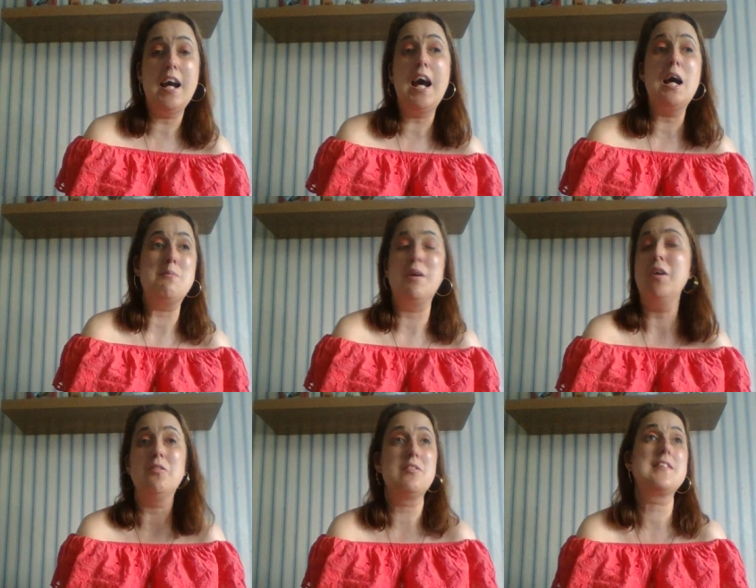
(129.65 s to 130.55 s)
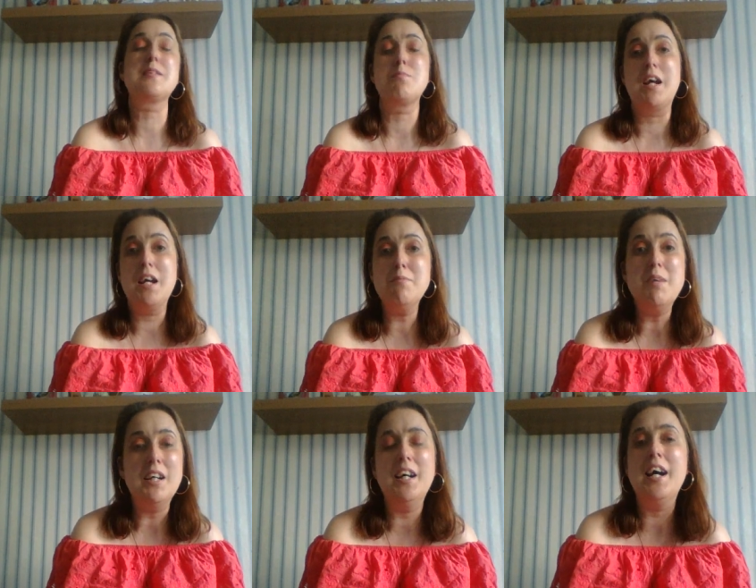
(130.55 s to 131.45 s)
hour long swim,
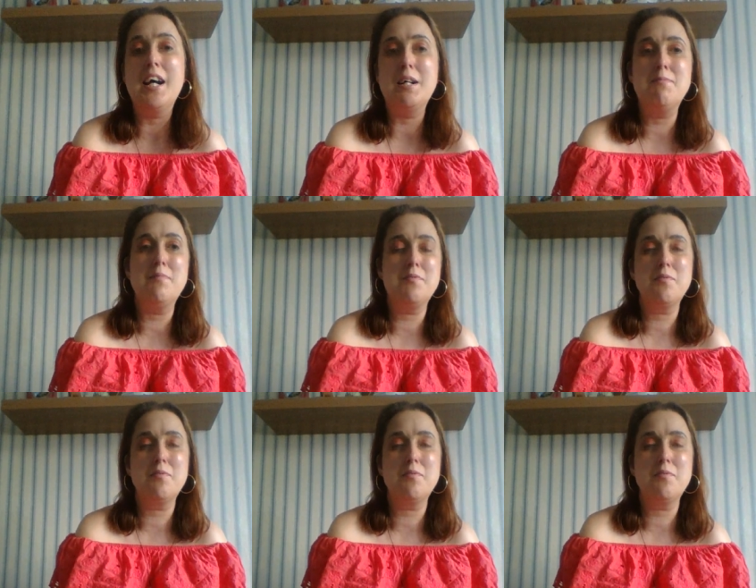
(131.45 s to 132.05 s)
um,